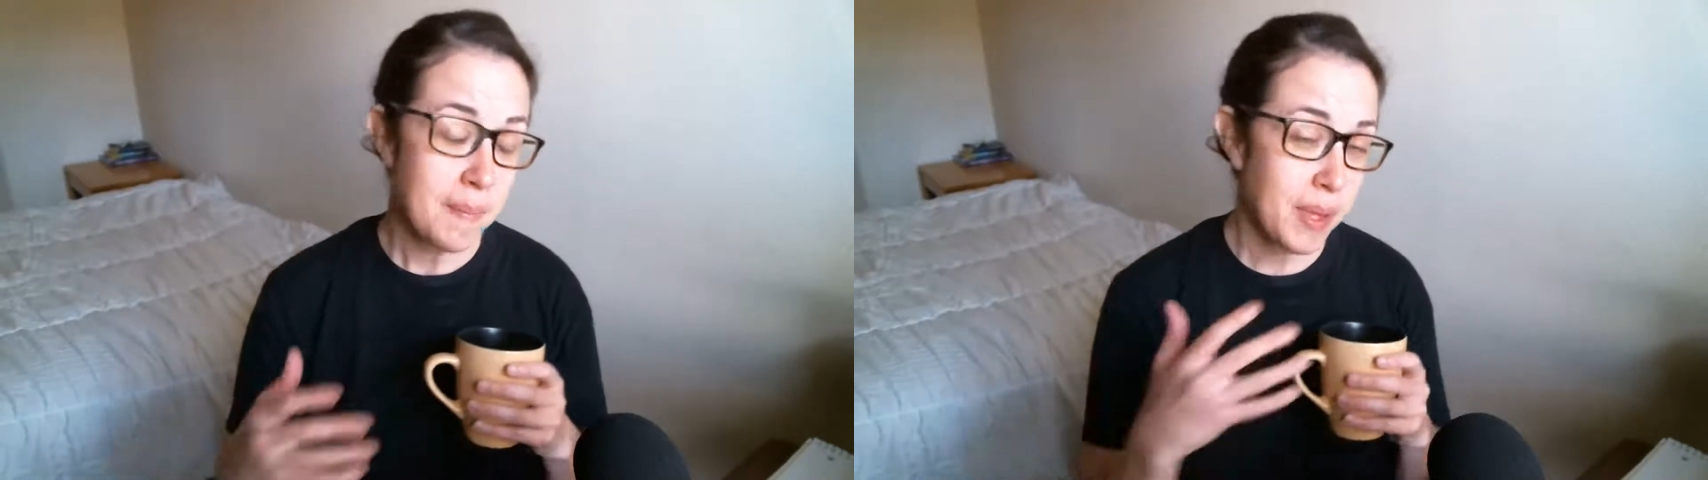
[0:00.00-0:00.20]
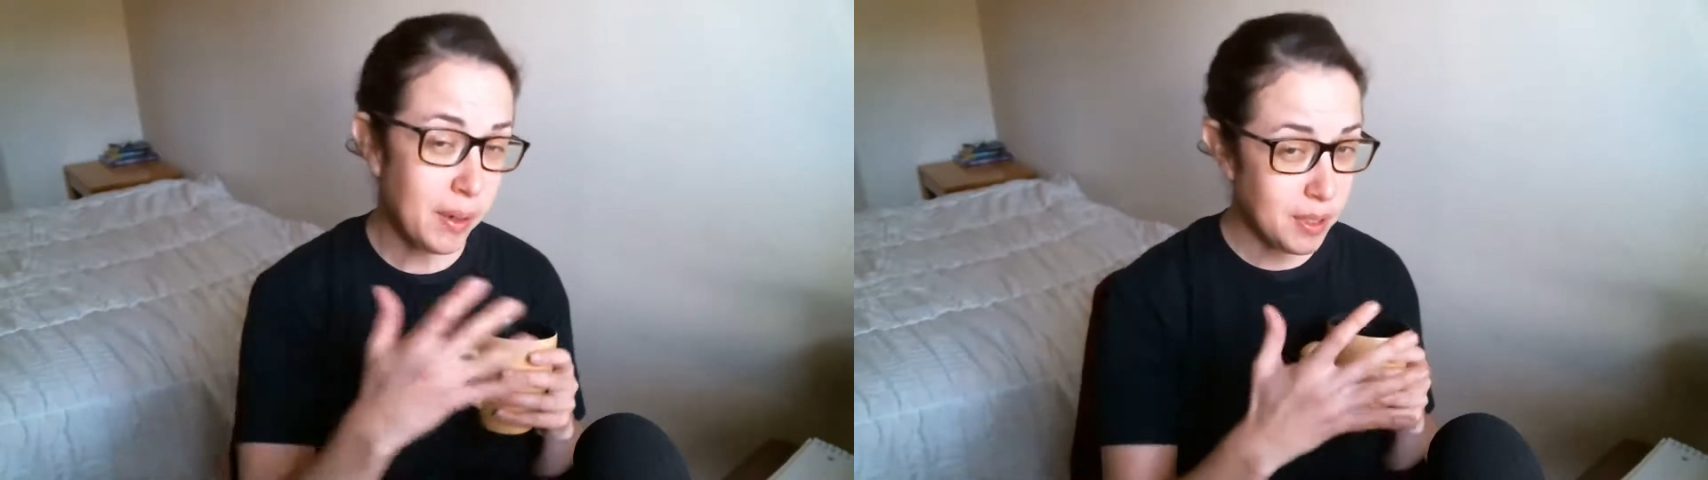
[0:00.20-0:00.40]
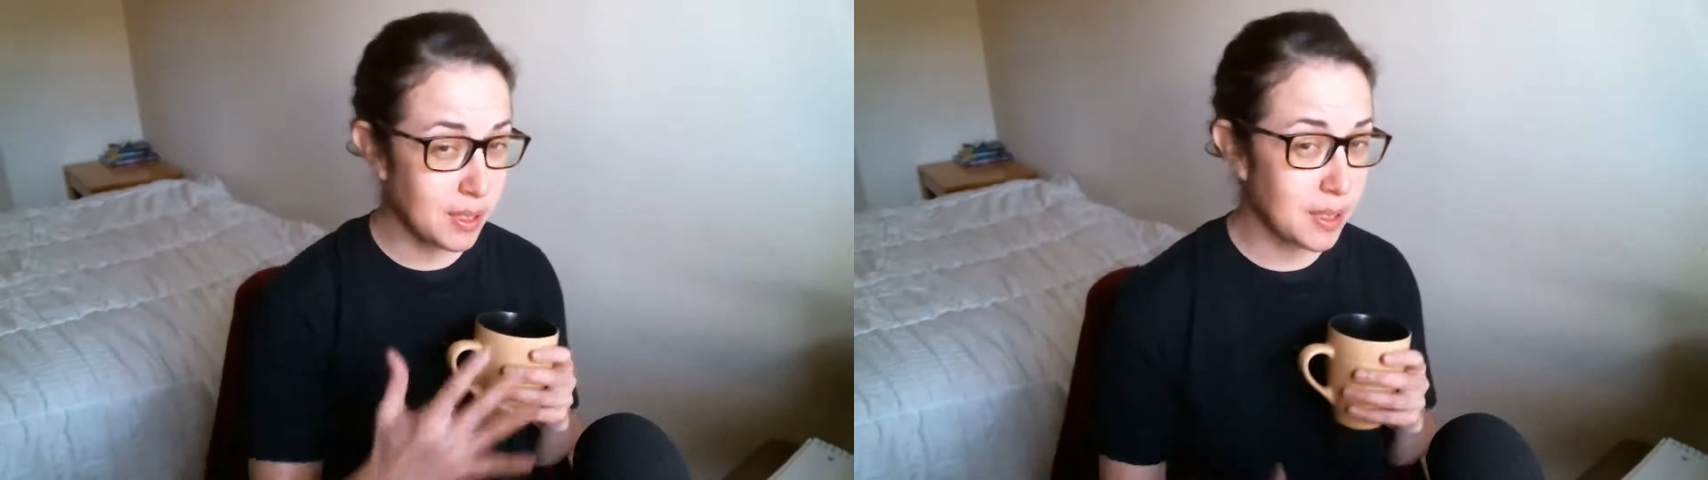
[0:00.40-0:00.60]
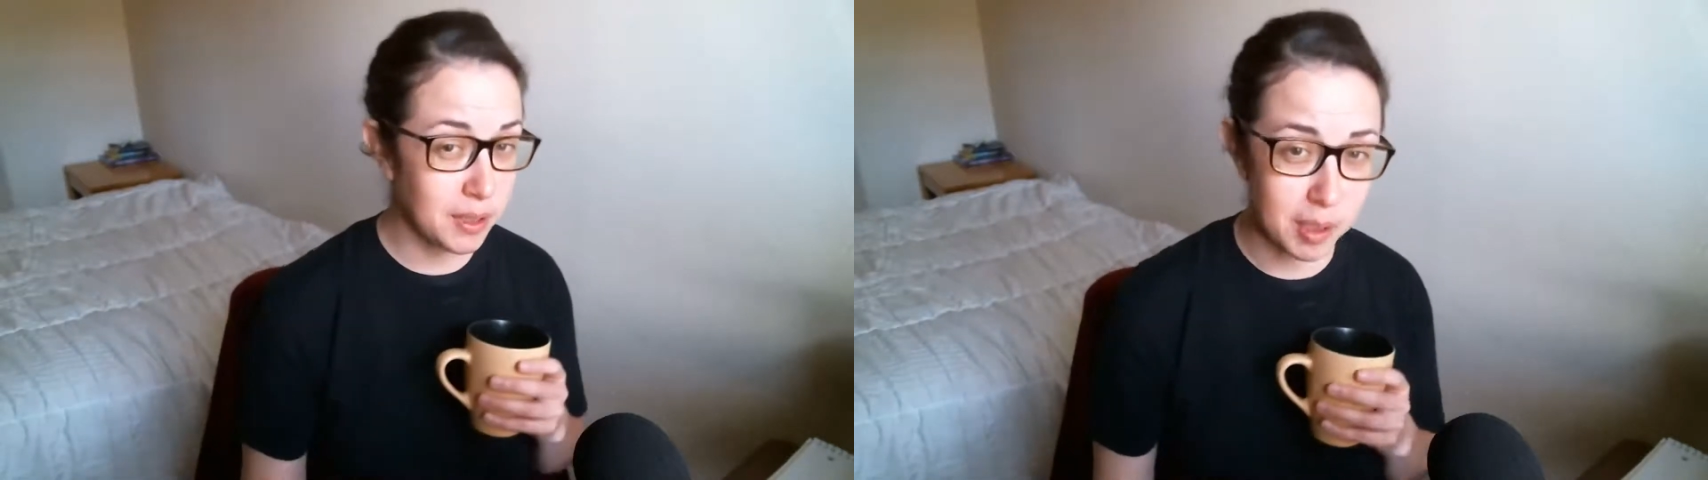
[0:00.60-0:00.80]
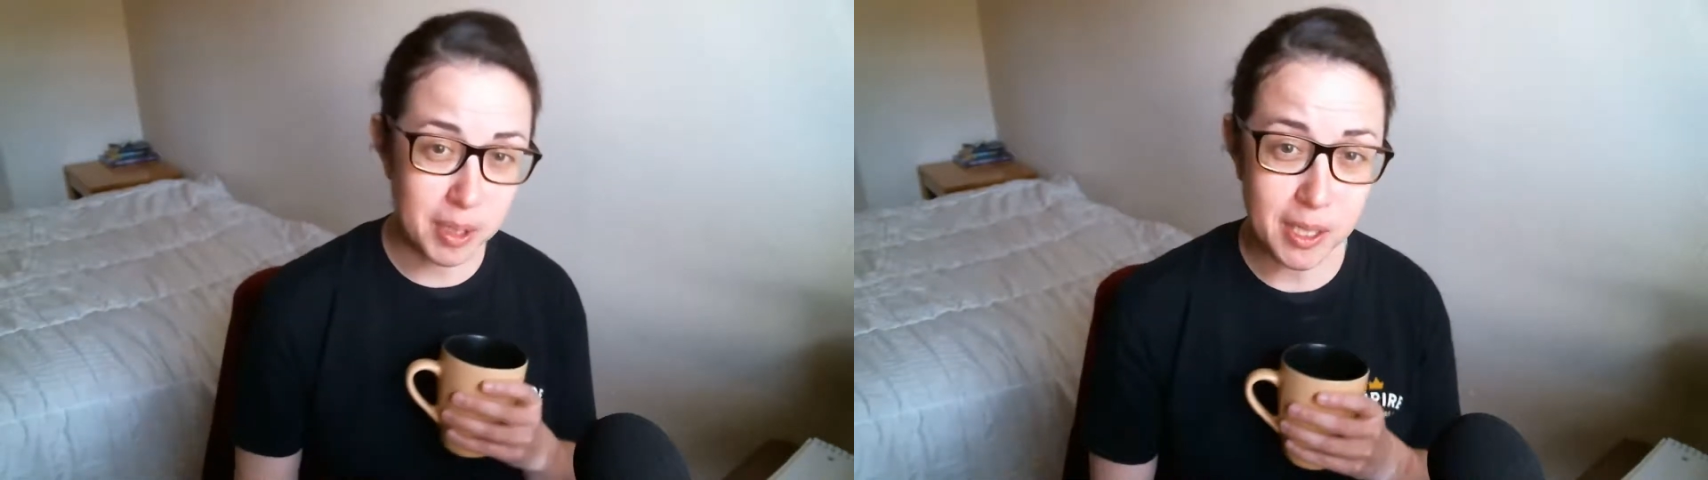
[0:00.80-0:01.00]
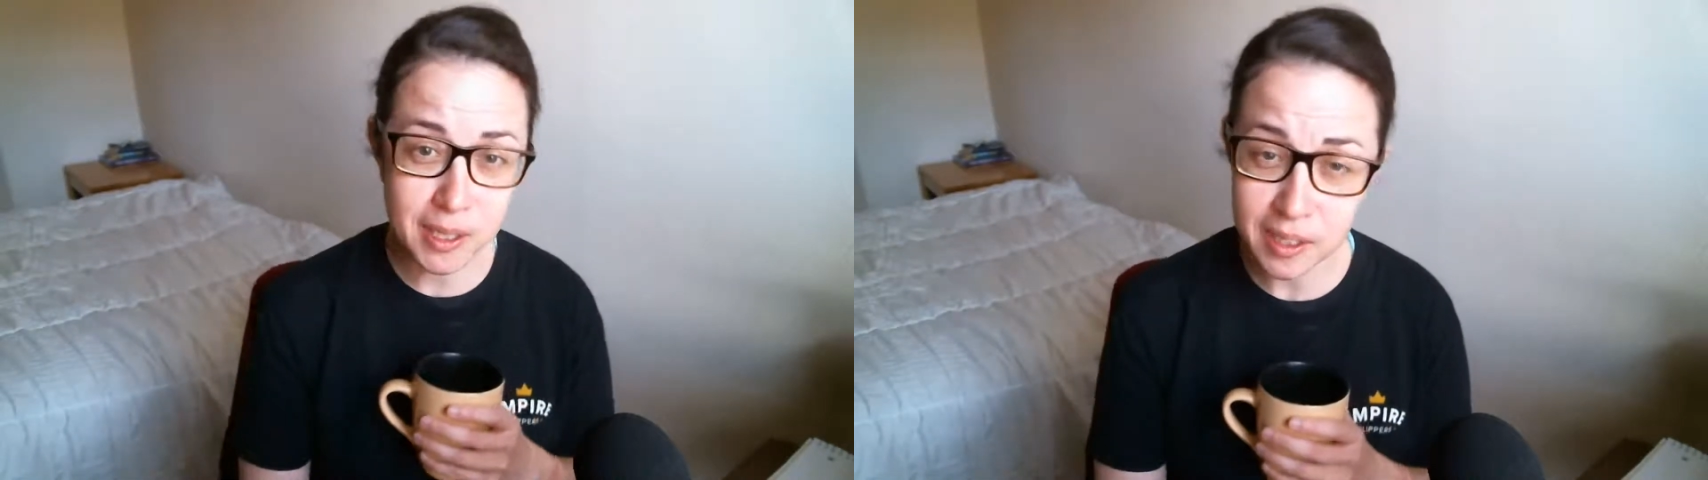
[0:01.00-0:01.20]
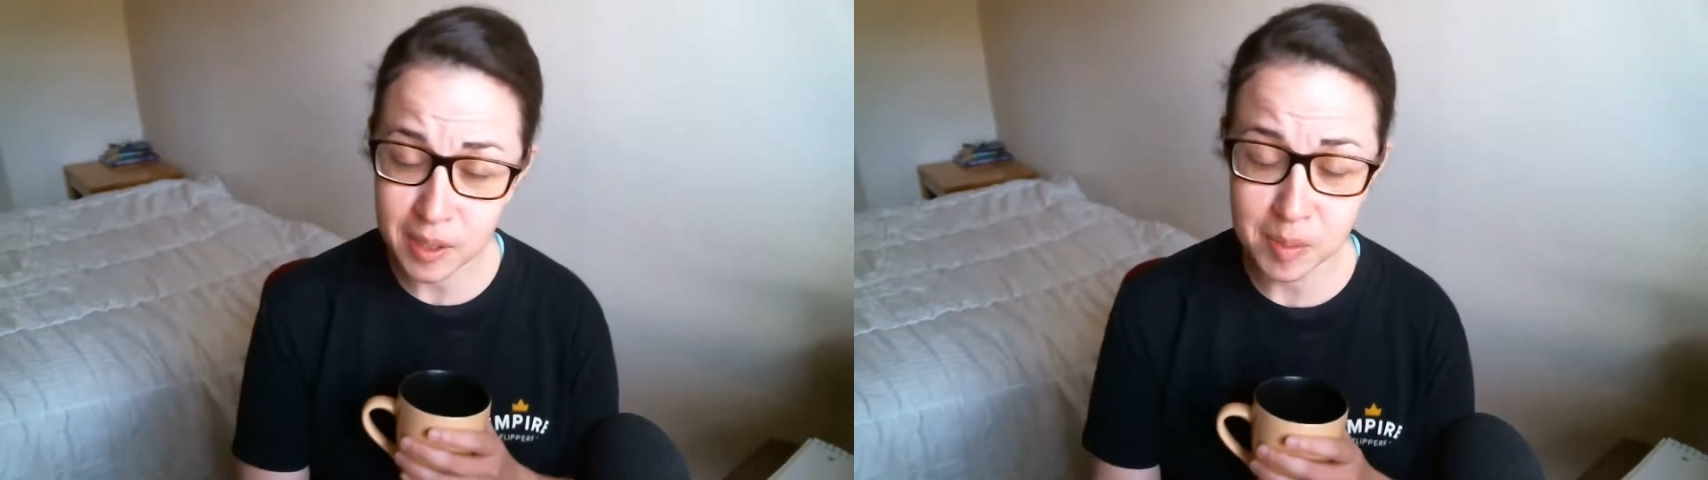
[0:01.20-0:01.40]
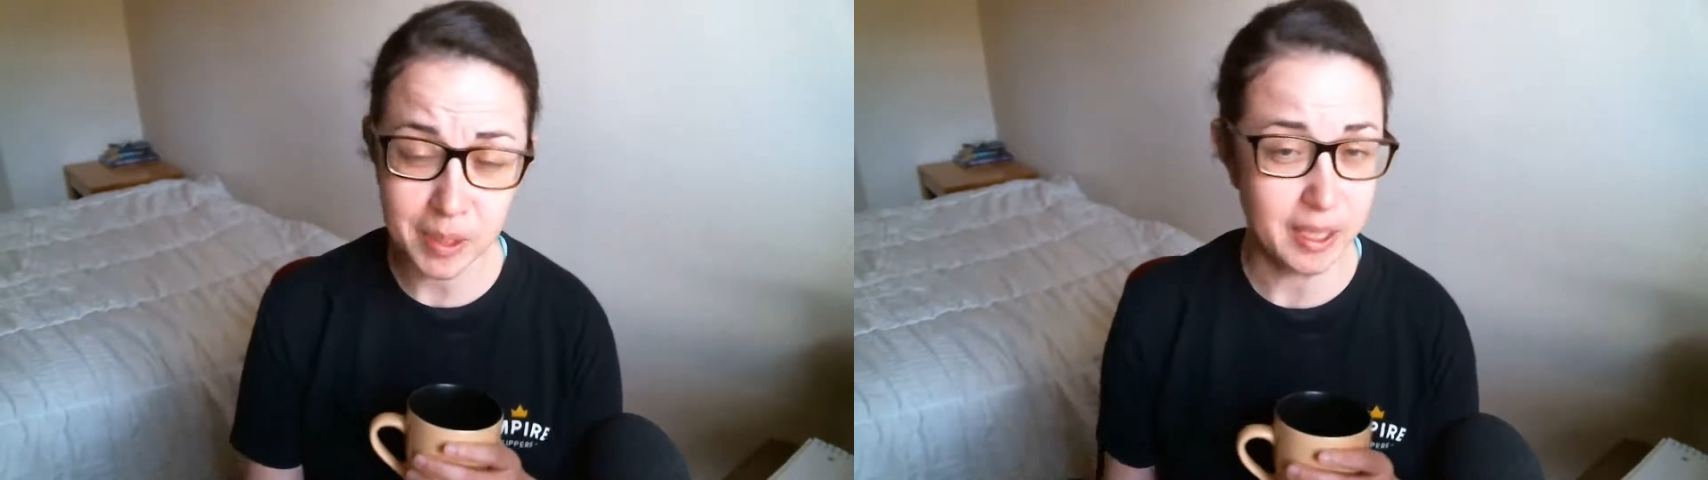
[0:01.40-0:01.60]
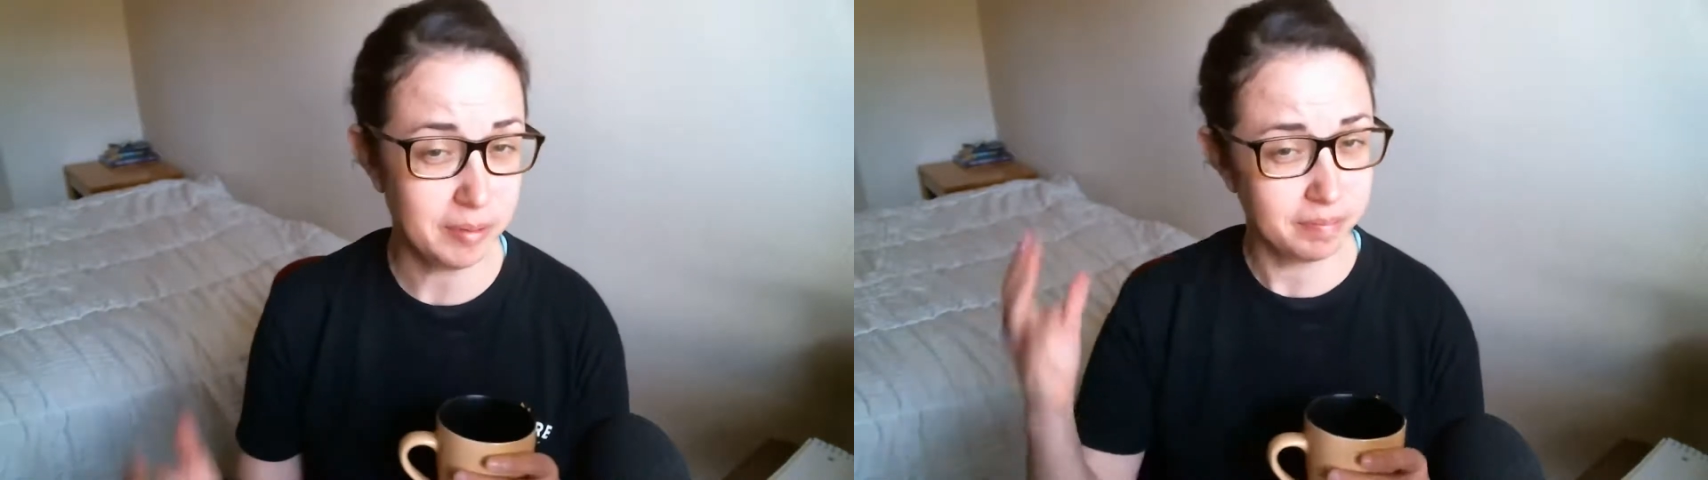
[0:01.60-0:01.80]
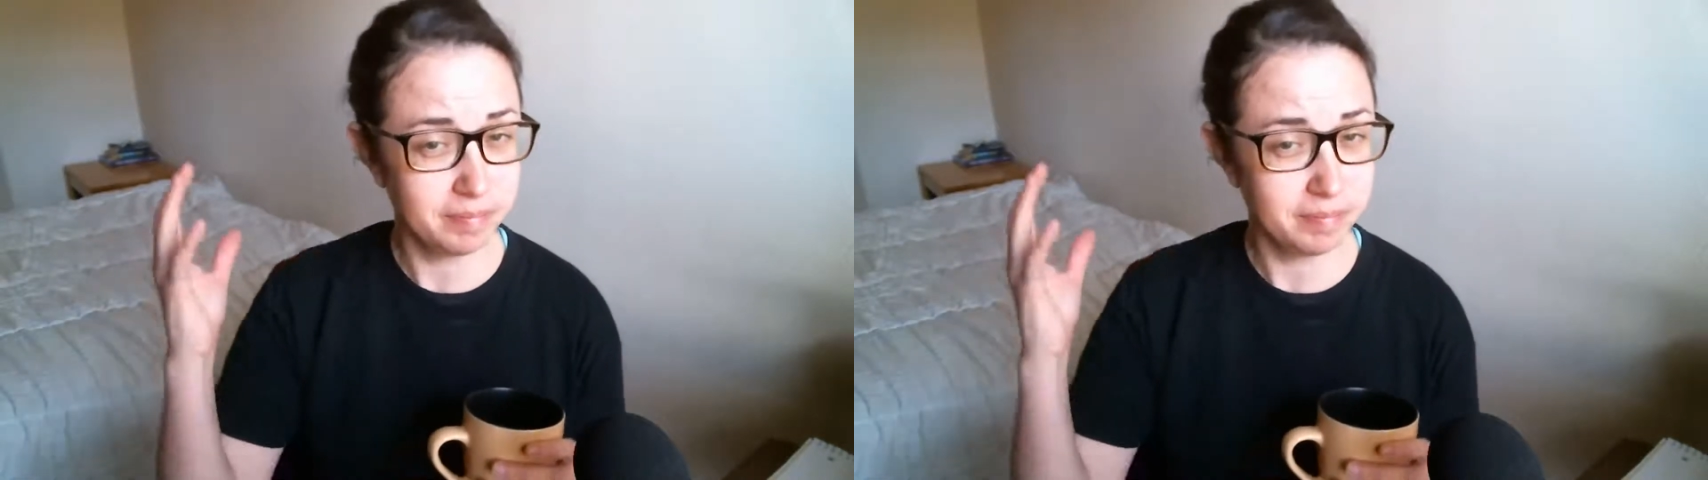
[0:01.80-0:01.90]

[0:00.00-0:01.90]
now he's a celebrity. And I'm like,